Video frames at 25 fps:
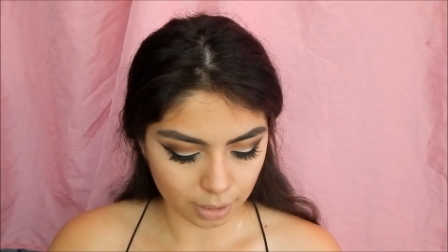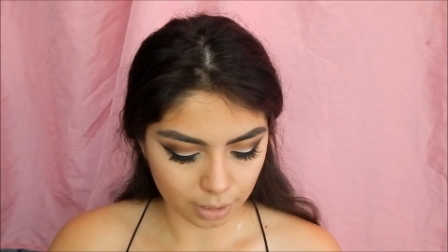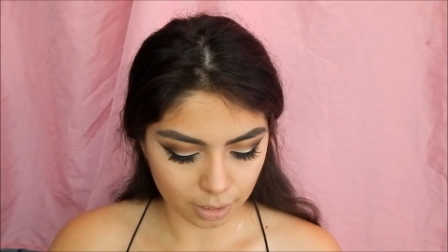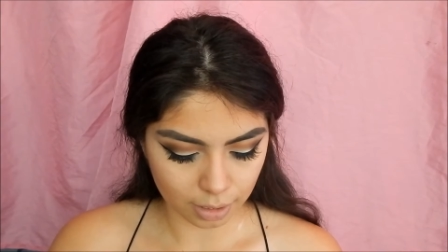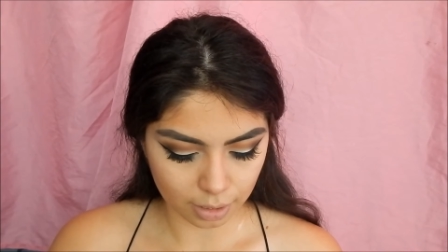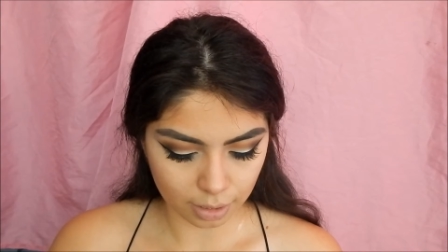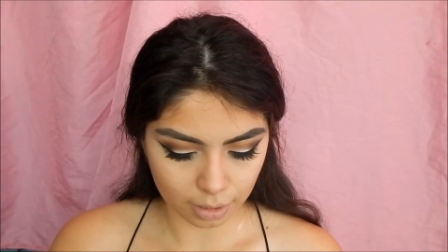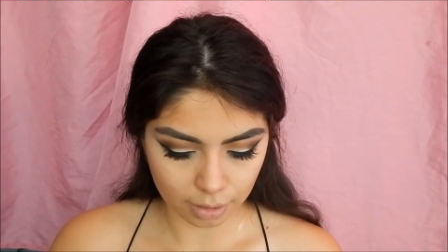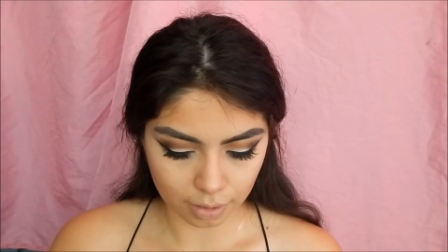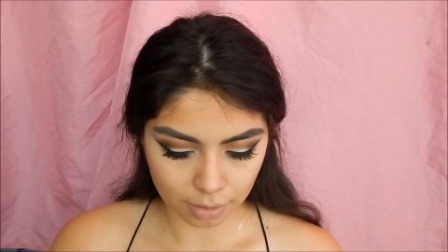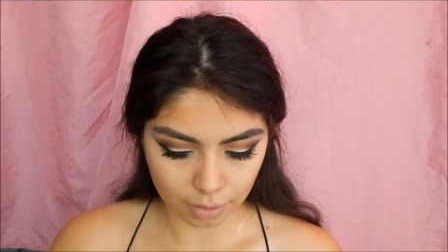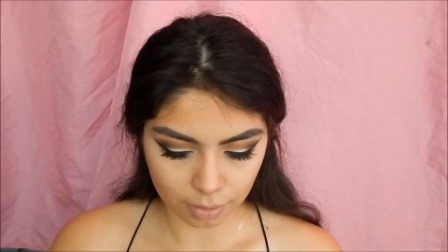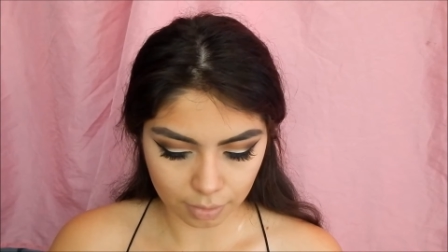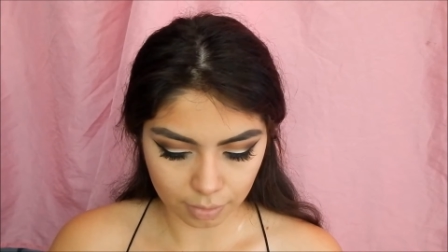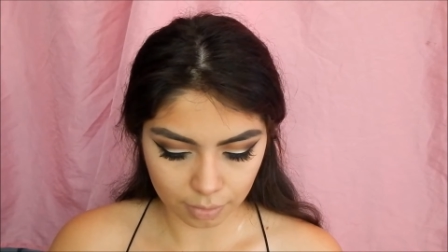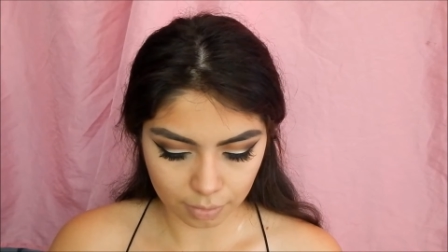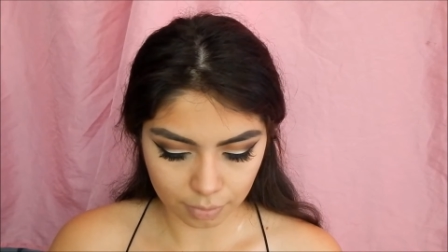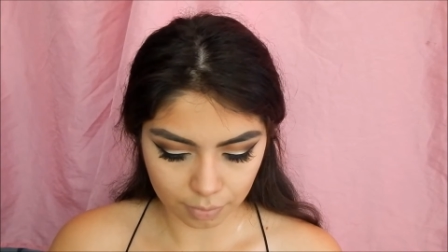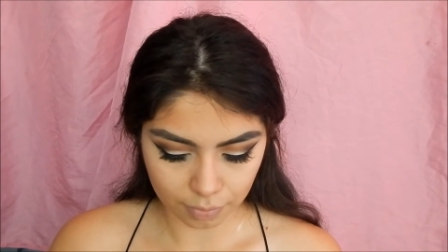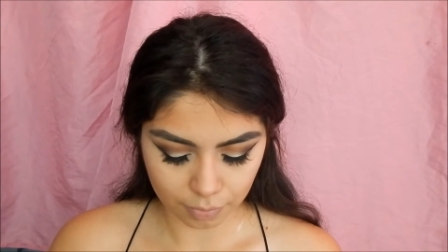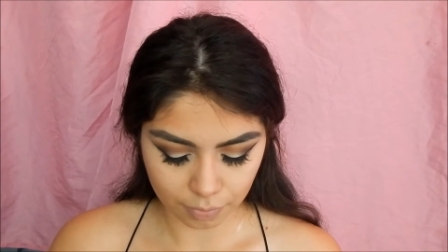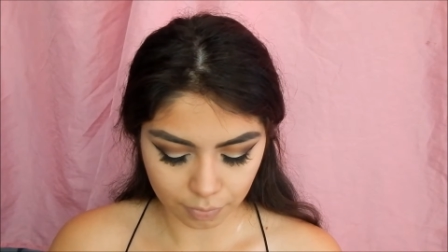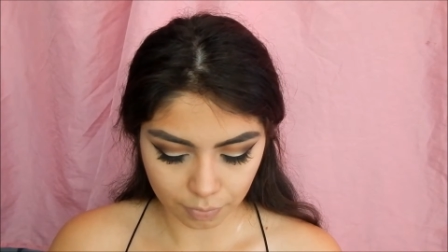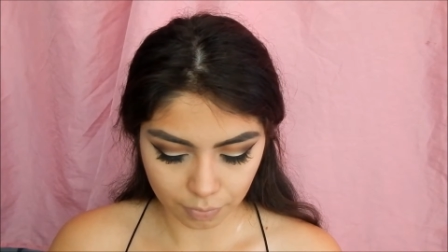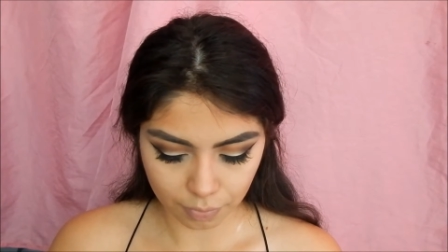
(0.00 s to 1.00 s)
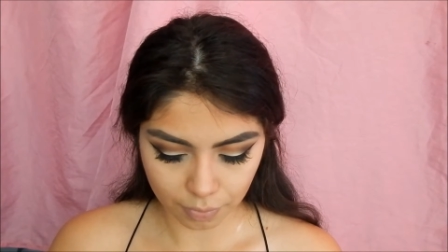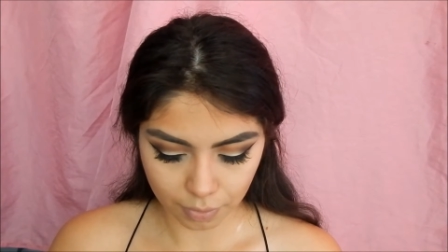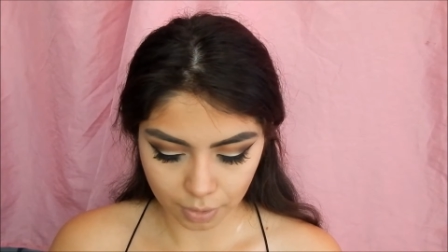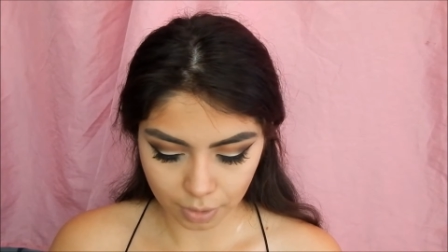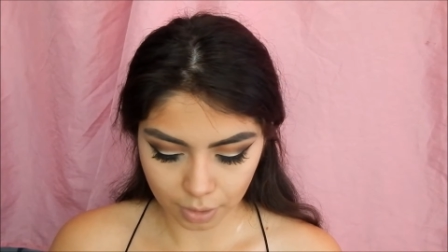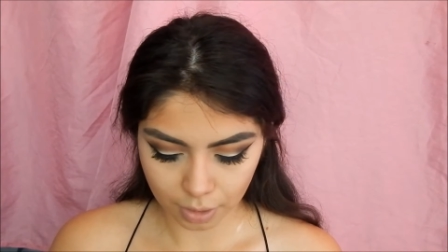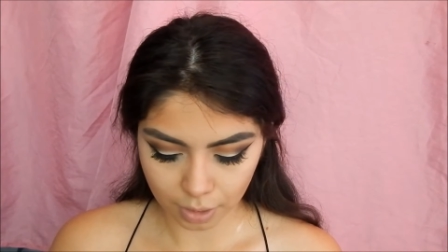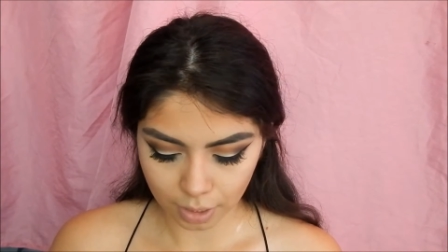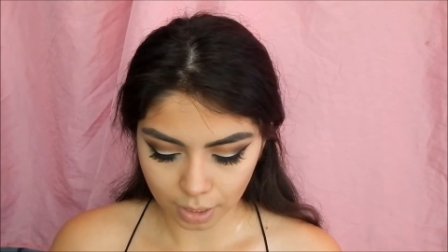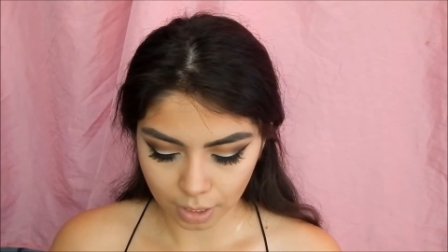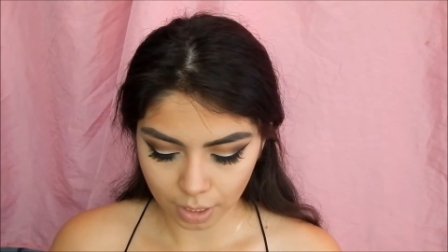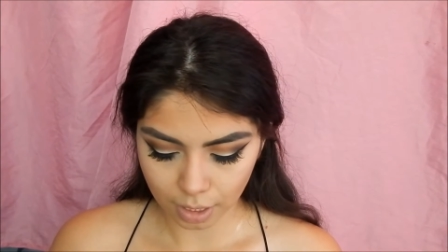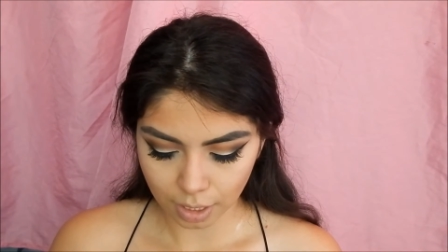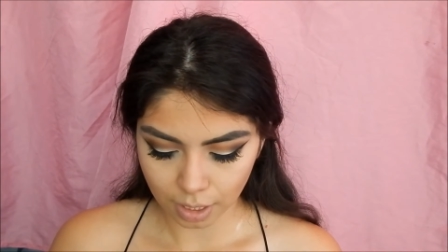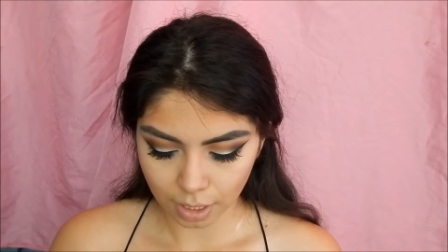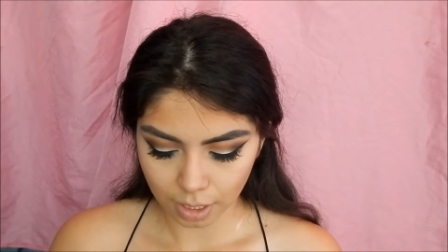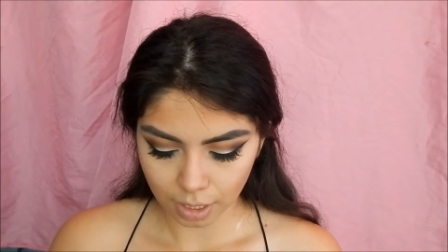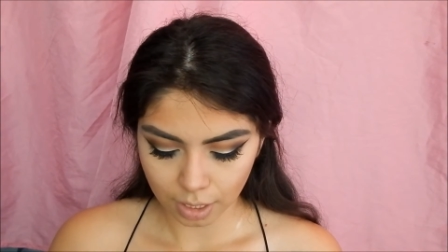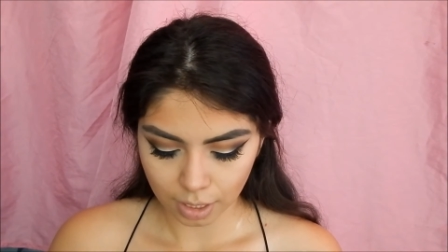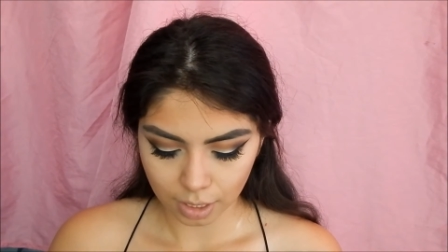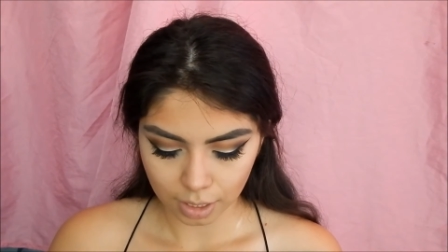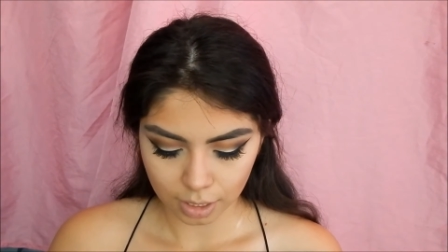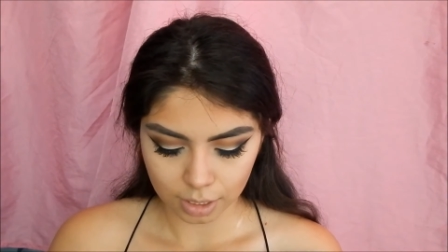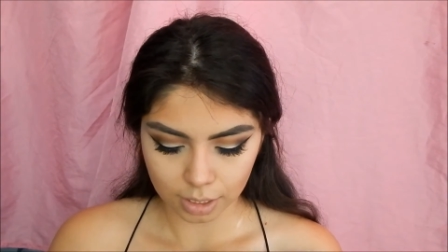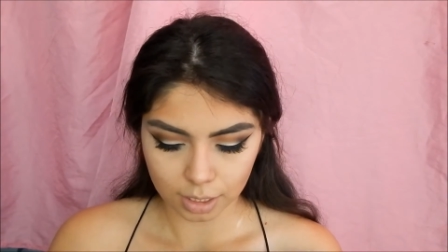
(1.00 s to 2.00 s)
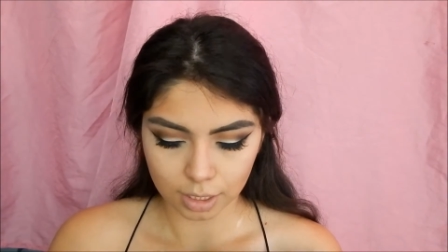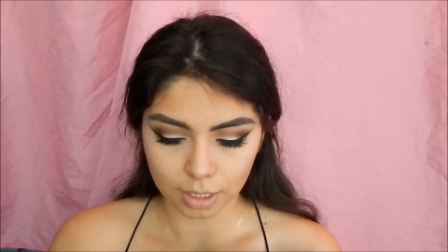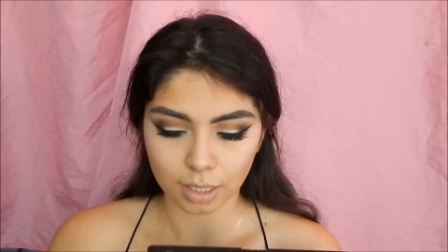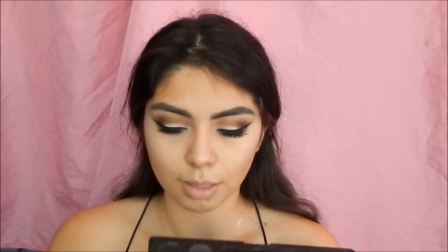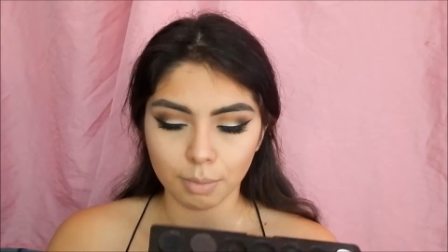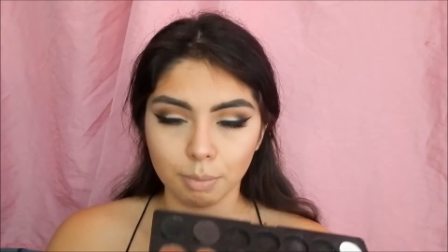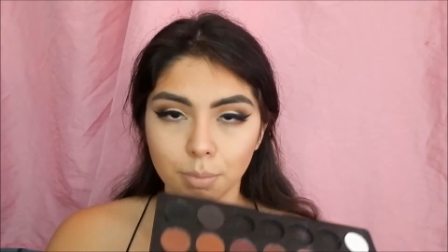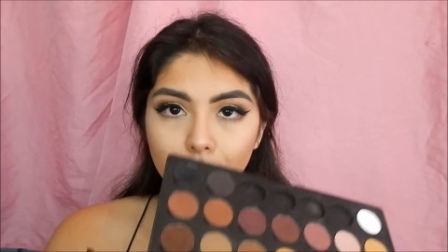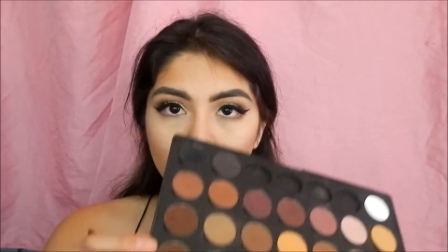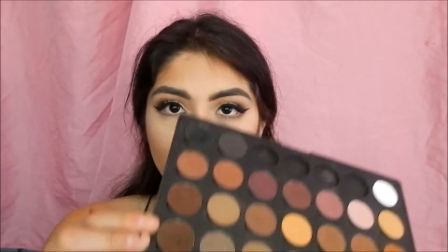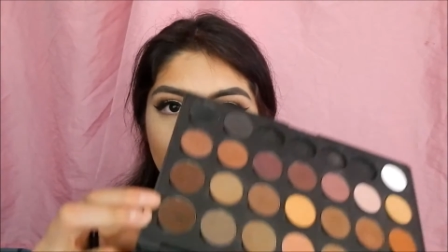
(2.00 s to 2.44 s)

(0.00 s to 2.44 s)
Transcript: of Deep